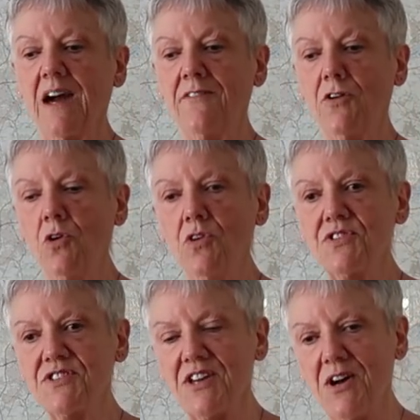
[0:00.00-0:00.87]
I've
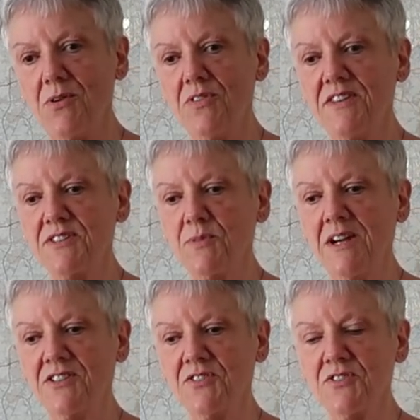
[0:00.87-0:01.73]
also this
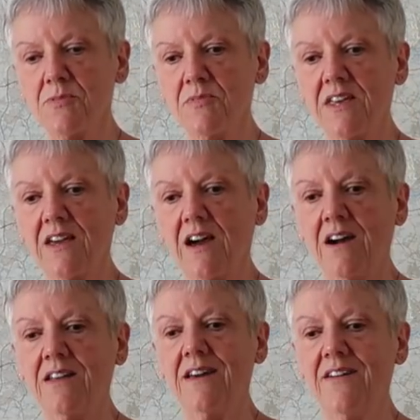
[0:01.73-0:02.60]
week done something
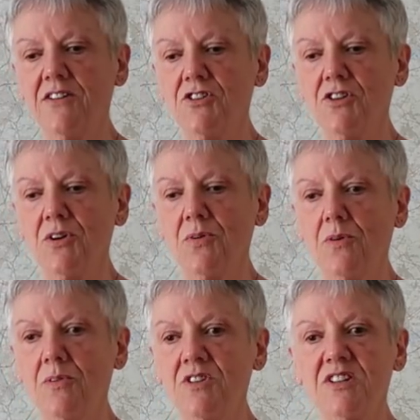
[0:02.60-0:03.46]
I never do,
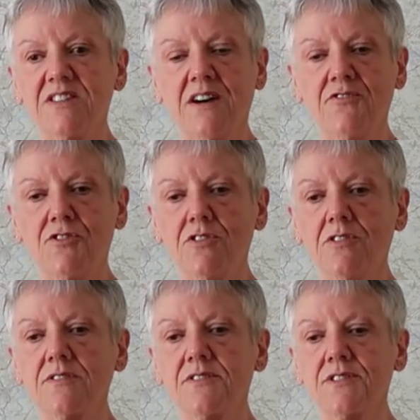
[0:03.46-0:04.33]
which is I've
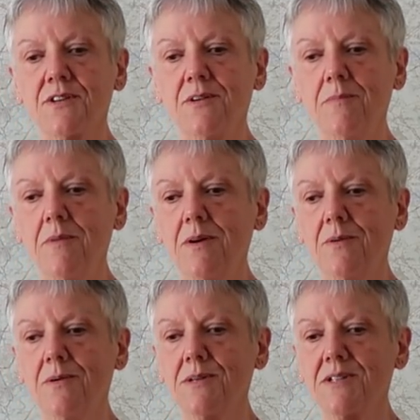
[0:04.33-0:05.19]
drunk some
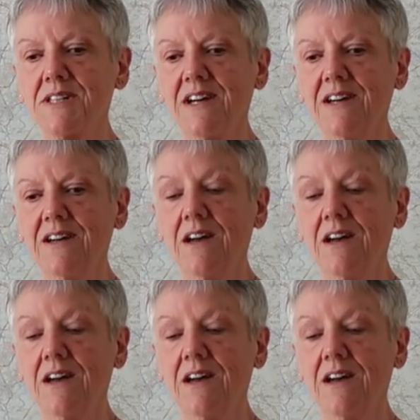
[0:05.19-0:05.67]
water.